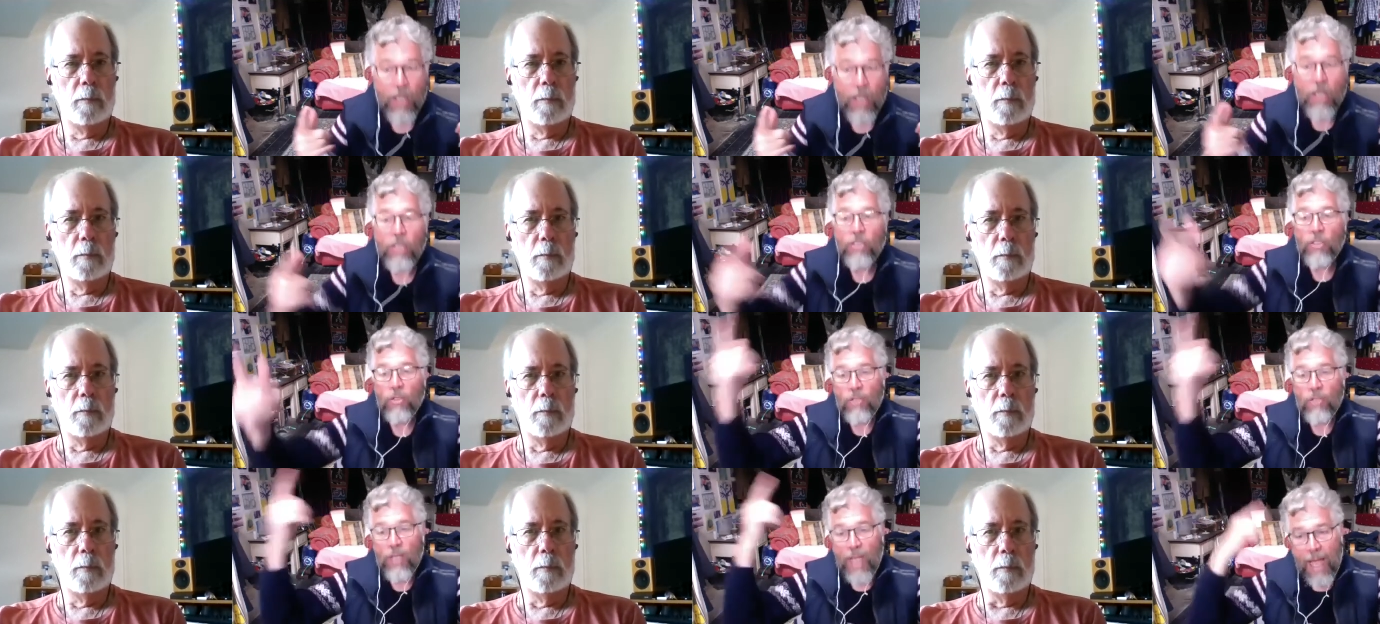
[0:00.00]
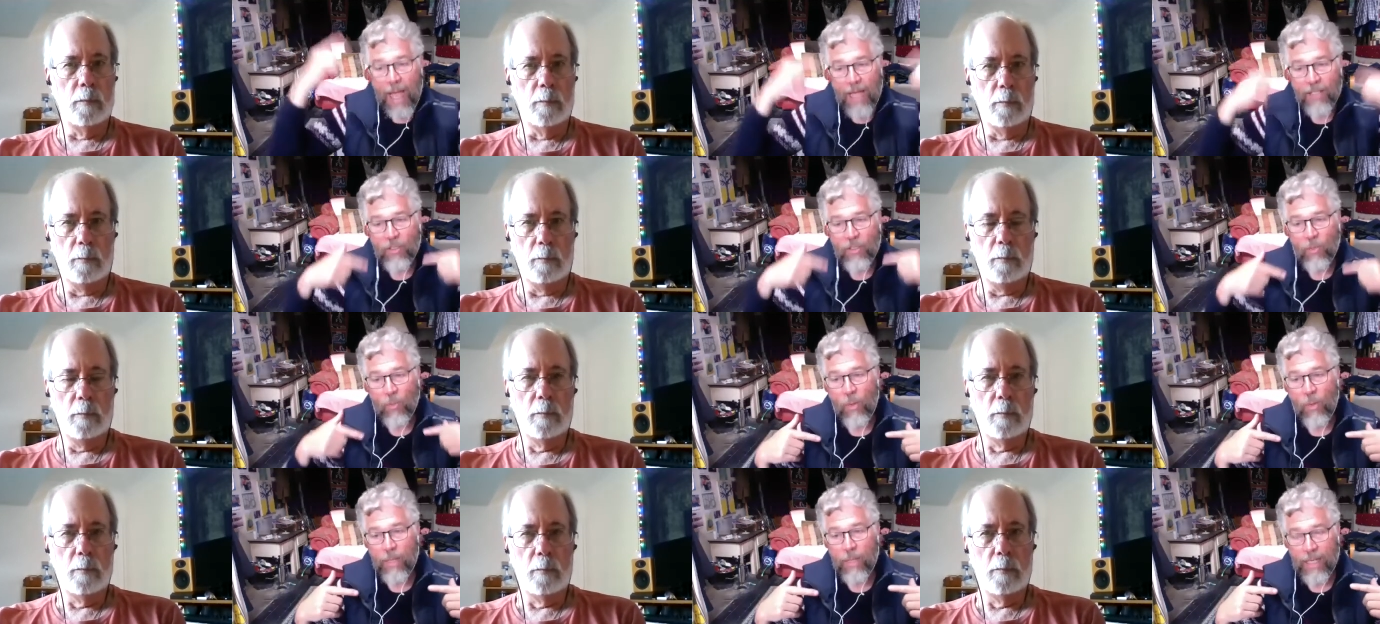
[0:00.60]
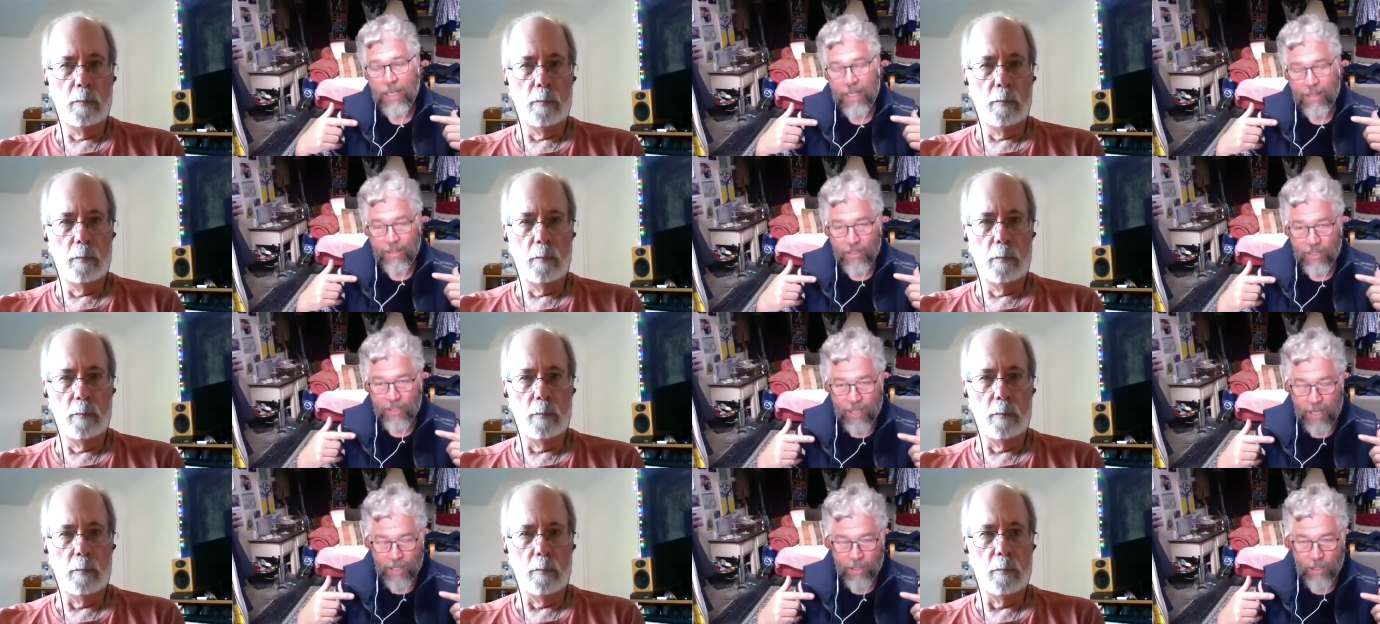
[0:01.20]
Speaker 1: So she asked mm-hmm. the woman in the
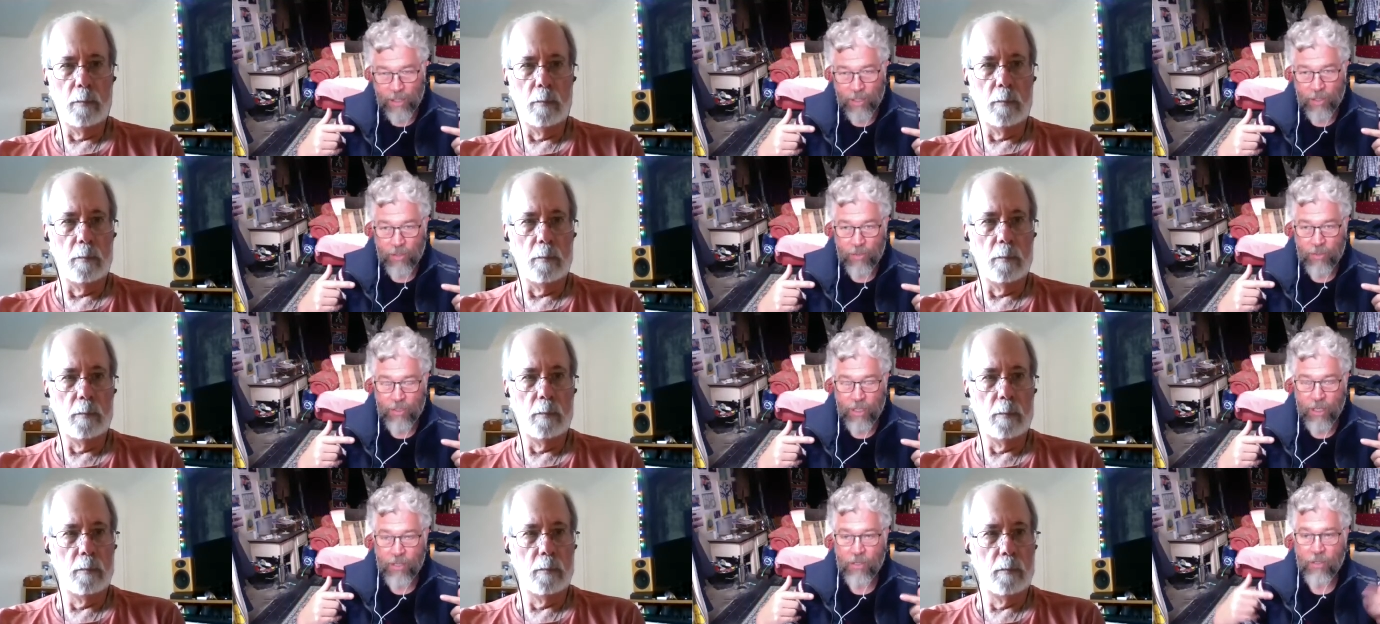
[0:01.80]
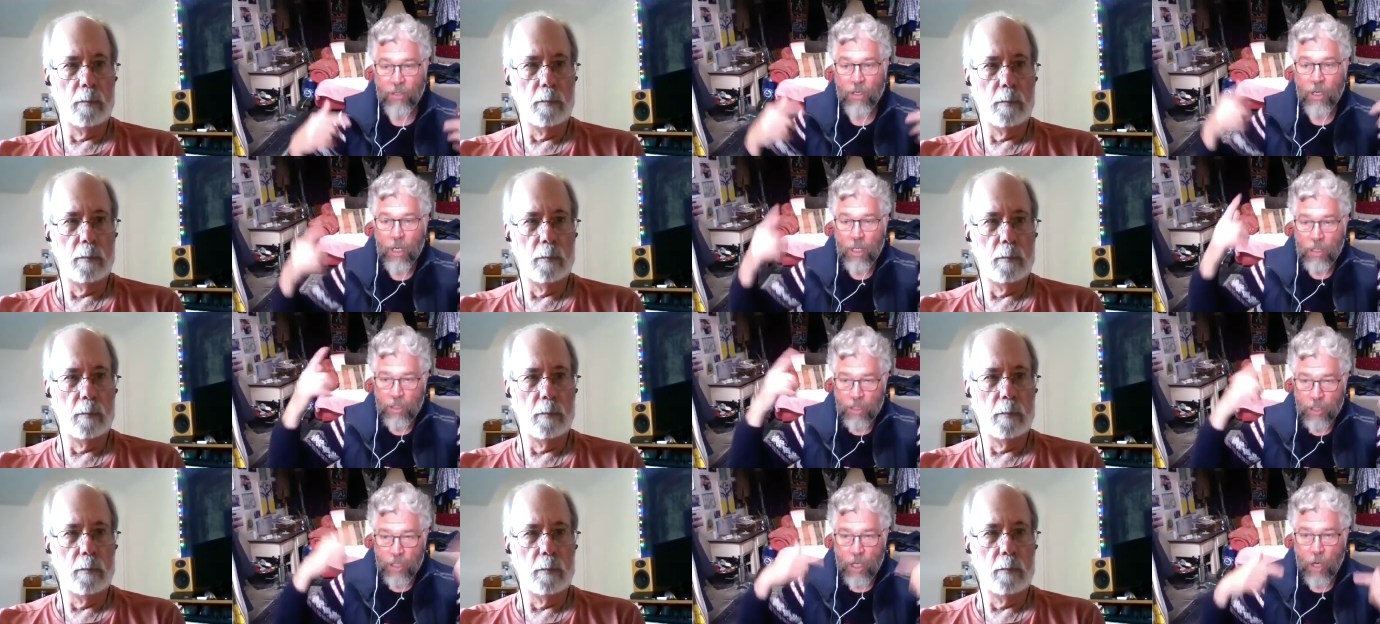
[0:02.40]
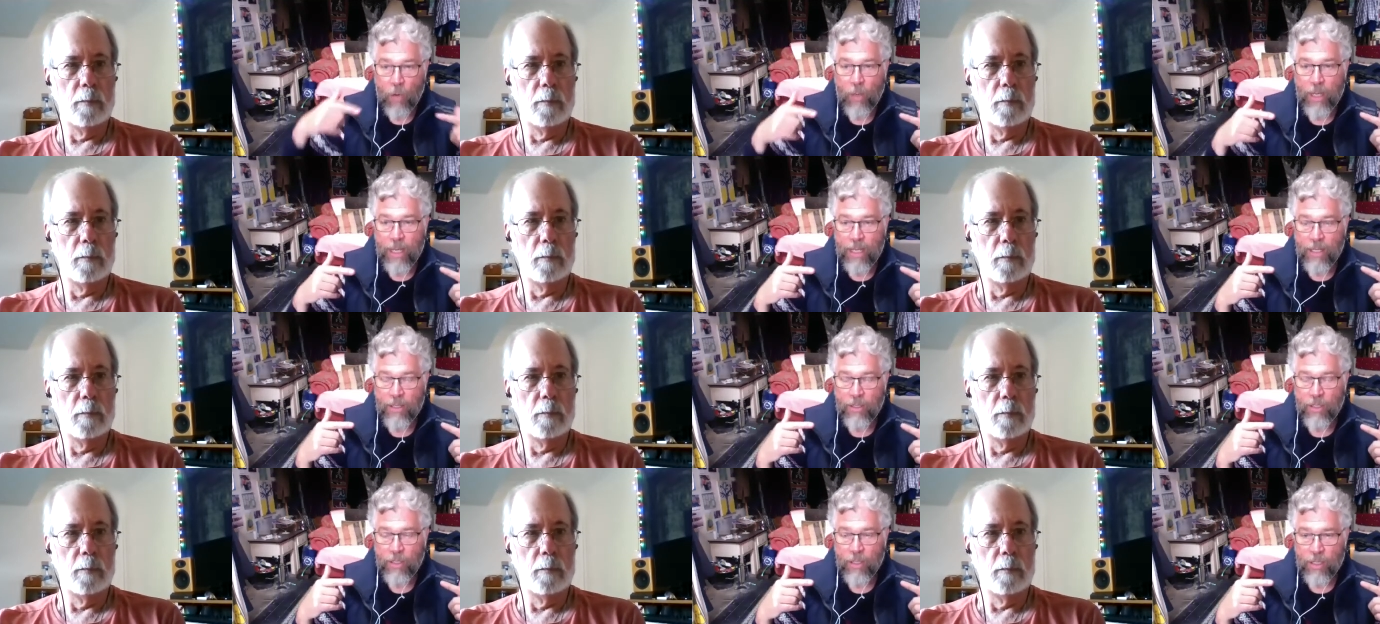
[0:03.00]
session who's under to go
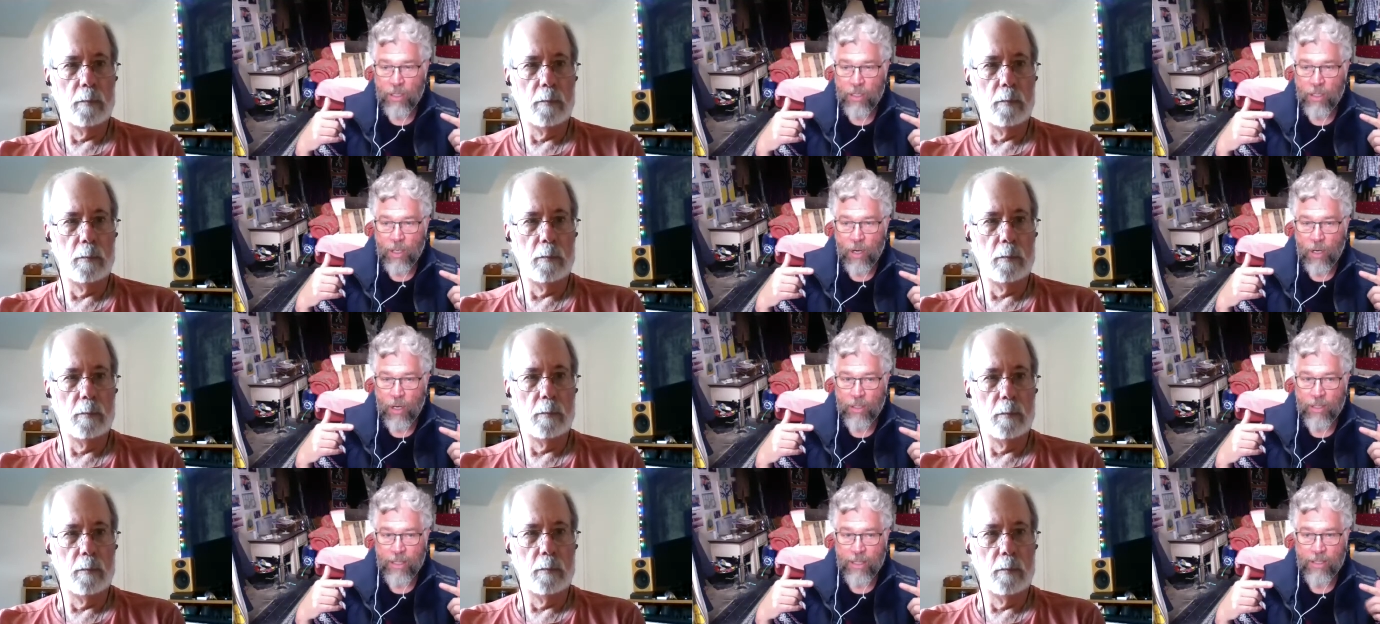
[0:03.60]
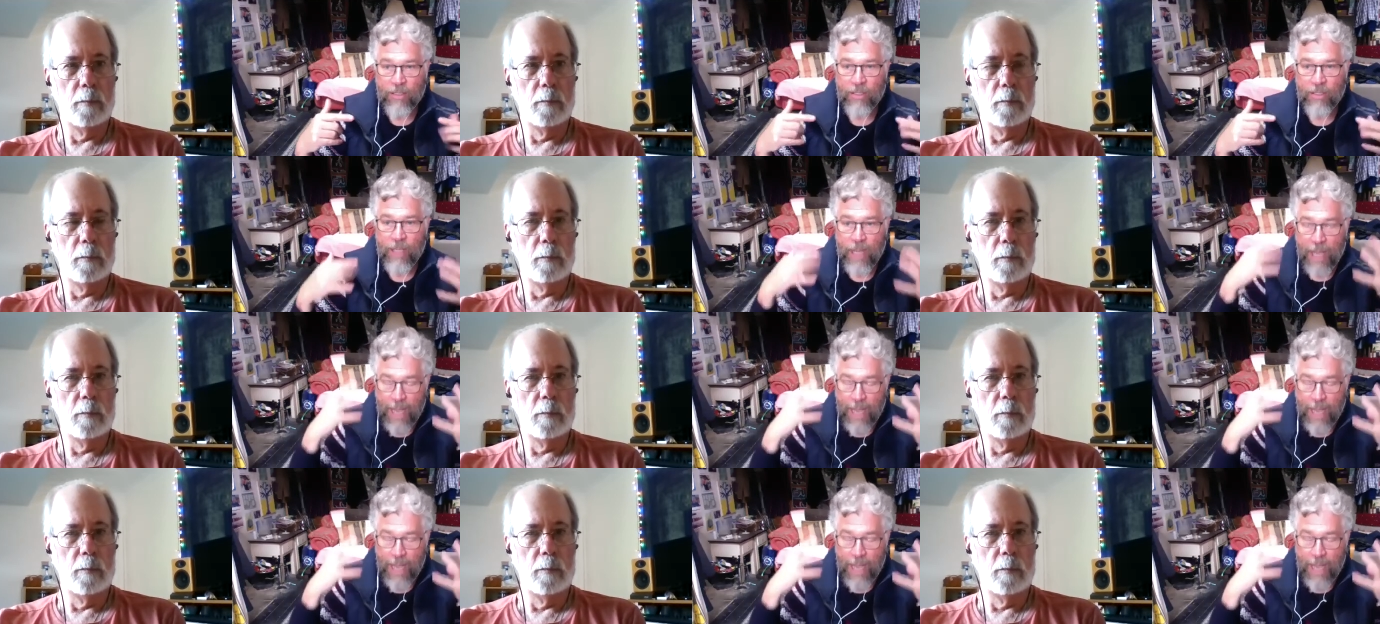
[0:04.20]
into the darkness.